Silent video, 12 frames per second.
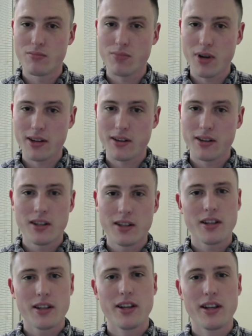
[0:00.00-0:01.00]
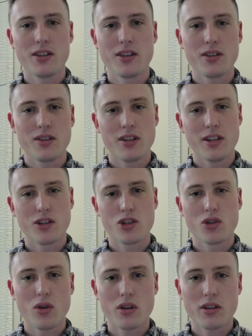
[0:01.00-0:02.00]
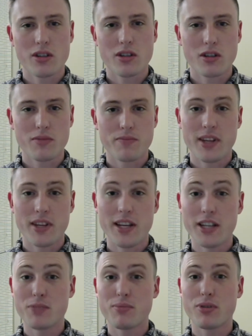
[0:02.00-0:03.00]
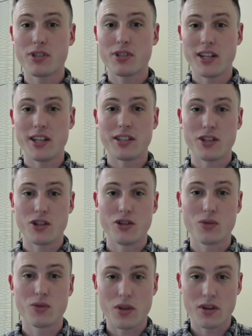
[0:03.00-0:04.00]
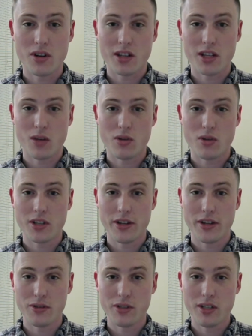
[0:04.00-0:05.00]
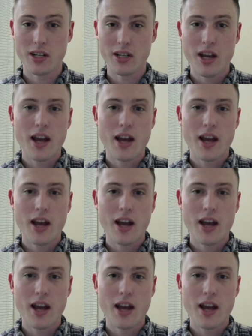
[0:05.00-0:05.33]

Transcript: but in the short term, each person gets to choose whether or not they want to use it,